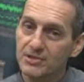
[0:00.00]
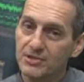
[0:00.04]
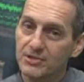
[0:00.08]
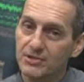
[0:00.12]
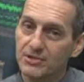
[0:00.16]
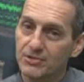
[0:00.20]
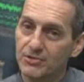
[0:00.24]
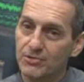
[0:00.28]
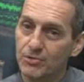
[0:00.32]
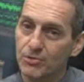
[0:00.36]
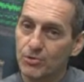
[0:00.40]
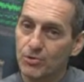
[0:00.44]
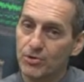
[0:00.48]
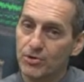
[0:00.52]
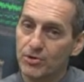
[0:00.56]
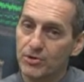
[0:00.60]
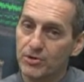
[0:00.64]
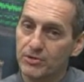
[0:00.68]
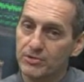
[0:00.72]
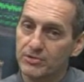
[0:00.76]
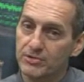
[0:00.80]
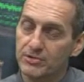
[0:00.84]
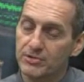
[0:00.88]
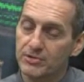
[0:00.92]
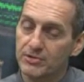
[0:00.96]

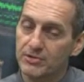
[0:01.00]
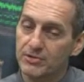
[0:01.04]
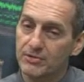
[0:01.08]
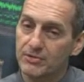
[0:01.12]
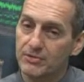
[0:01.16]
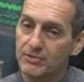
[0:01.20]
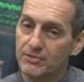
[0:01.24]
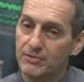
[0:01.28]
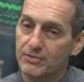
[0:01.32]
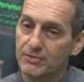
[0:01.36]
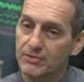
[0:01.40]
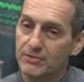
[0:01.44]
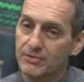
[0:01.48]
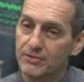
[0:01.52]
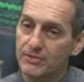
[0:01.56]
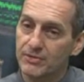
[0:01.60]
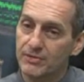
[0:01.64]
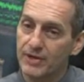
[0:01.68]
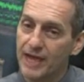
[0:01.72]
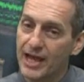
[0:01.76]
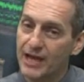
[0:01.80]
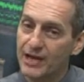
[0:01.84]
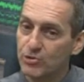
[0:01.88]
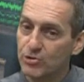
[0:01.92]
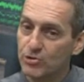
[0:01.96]
or
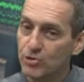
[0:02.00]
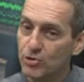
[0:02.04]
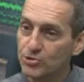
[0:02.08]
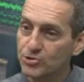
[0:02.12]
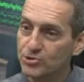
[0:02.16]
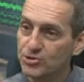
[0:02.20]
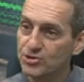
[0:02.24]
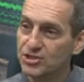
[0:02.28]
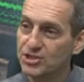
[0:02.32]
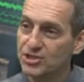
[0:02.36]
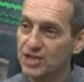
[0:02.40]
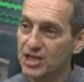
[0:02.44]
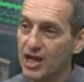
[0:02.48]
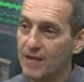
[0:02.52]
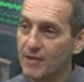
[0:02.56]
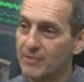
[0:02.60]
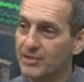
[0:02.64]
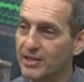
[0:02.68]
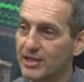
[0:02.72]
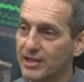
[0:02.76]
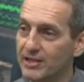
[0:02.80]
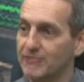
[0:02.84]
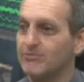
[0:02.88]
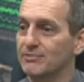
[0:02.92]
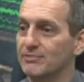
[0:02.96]
agriculture share. I mean,
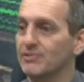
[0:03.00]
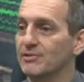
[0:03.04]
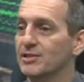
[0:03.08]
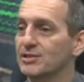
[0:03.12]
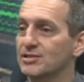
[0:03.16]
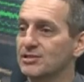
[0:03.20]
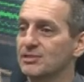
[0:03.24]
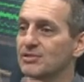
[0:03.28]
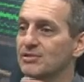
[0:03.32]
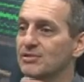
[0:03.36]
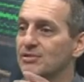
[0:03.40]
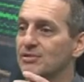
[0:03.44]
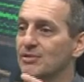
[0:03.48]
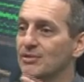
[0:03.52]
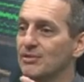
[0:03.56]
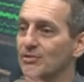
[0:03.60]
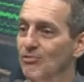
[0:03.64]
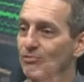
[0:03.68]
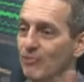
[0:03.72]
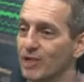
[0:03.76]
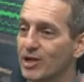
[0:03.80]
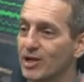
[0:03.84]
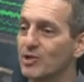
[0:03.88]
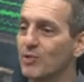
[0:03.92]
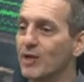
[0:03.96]
like, let's,
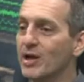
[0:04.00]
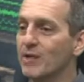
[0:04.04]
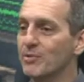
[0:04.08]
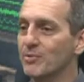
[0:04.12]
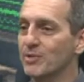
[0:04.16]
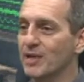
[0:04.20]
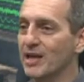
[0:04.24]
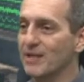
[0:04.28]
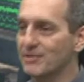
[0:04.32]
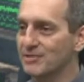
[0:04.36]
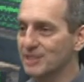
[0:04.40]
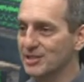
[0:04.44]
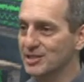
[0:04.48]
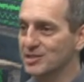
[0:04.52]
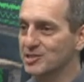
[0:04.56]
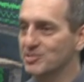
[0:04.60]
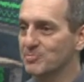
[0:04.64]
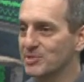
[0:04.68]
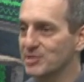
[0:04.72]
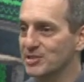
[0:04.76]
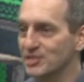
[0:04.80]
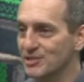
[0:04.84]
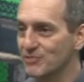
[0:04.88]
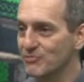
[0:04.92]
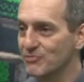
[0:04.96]
right away we have to get
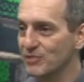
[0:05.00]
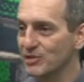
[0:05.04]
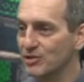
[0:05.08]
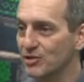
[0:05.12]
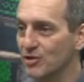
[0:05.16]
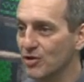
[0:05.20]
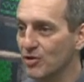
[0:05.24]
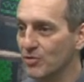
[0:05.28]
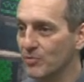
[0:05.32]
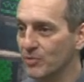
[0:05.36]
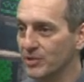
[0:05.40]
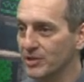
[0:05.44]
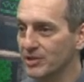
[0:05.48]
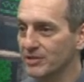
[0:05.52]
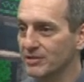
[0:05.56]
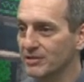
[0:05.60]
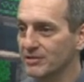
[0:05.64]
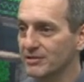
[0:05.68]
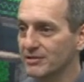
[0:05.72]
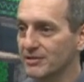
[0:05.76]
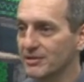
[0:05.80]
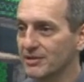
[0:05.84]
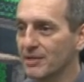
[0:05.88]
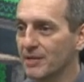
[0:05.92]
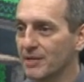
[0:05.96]
specific, don't we?
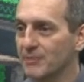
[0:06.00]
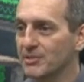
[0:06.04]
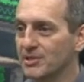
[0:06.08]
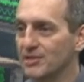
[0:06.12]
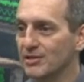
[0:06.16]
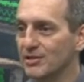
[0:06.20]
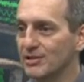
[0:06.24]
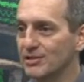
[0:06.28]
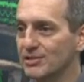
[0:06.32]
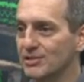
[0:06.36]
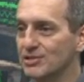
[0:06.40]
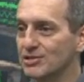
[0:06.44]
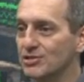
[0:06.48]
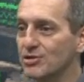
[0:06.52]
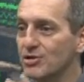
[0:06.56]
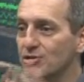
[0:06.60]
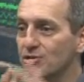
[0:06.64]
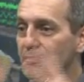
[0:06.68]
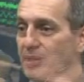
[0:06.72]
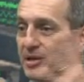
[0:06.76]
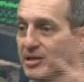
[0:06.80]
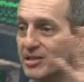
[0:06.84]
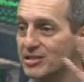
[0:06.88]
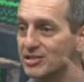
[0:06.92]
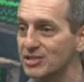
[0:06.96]
I mean, just talking
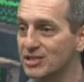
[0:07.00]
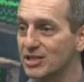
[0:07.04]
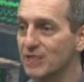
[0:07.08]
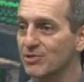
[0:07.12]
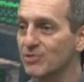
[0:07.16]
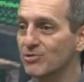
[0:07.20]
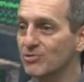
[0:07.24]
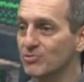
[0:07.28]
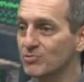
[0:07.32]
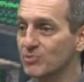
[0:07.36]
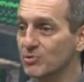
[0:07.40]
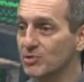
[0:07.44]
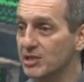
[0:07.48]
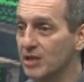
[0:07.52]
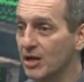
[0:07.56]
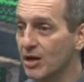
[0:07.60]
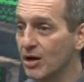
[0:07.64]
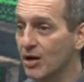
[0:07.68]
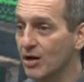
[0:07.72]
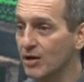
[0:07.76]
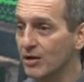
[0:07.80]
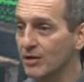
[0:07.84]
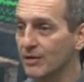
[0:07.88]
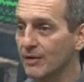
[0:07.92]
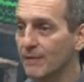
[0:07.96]
about in general is really
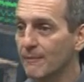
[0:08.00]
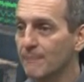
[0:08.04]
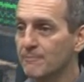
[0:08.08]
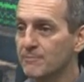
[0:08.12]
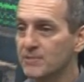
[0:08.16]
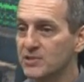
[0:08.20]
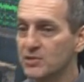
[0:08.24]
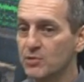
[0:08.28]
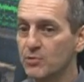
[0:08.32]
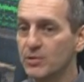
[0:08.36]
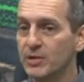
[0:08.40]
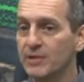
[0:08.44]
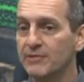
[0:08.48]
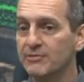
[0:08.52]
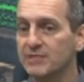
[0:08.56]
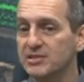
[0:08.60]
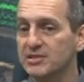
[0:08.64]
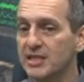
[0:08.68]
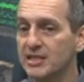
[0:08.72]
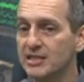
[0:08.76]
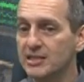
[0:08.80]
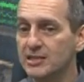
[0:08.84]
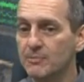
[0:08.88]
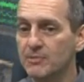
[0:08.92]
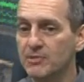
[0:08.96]
hard. So we'd have to
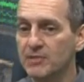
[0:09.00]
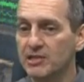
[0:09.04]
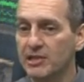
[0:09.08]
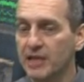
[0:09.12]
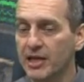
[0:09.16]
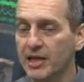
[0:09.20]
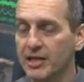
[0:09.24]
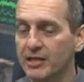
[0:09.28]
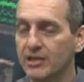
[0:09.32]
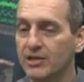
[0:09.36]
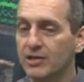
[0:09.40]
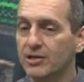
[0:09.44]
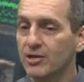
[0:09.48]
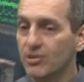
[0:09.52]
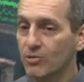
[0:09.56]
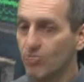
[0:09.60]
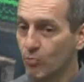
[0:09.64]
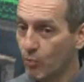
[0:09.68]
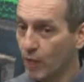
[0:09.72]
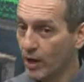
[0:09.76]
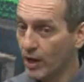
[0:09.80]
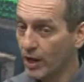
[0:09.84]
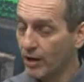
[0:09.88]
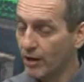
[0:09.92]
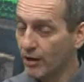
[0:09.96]
say something like,
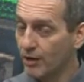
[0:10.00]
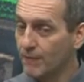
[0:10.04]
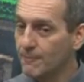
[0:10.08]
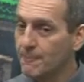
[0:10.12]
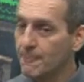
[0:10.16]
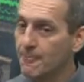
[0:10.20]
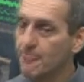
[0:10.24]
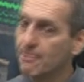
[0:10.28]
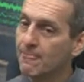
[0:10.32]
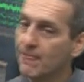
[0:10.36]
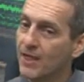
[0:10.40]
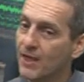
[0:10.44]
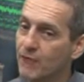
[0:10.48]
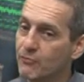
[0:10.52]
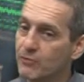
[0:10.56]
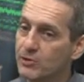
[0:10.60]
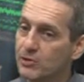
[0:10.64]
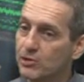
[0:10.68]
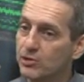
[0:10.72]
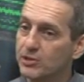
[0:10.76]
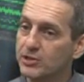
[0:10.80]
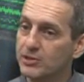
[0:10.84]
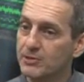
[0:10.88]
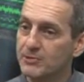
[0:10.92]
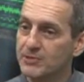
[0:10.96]
well, if we
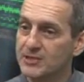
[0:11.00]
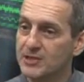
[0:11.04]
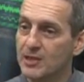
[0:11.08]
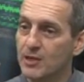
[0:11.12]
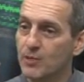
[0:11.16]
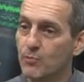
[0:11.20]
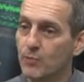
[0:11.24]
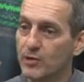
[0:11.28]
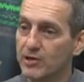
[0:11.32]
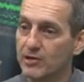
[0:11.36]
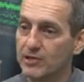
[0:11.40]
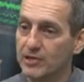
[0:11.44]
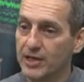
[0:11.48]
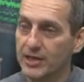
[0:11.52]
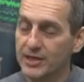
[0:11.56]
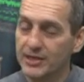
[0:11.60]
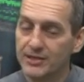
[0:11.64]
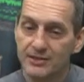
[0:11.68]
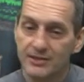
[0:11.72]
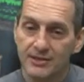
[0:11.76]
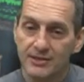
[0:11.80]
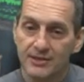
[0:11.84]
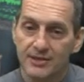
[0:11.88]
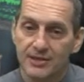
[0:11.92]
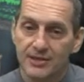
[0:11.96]
look at somewhere like,
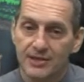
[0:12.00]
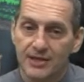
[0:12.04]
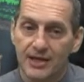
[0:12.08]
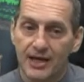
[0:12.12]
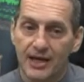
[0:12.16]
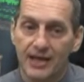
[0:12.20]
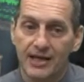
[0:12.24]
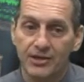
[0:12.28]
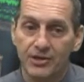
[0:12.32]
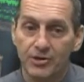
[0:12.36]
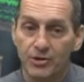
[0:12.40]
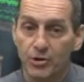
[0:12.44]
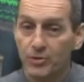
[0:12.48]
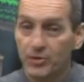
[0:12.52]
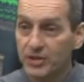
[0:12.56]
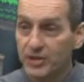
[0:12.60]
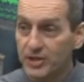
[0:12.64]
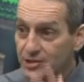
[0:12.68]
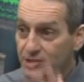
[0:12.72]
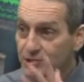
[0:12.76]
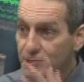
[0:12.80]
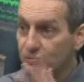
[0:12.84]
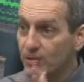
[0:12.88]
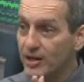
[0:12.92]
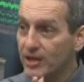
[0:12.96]
I don't know,
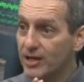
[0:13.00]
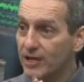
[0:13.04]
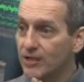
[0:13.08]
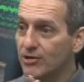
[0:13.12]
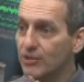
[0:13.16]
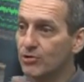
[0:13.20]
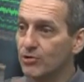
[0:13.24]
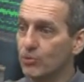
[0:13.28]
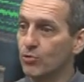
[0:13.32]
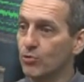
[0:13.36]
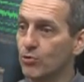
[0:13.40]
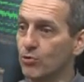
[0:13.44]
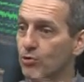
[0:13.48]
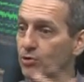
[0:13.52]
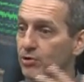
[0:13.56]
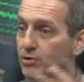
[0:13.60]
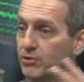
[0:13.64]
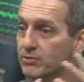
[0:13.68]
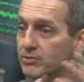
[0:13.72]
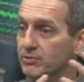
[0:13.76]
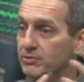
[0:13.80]
Israel or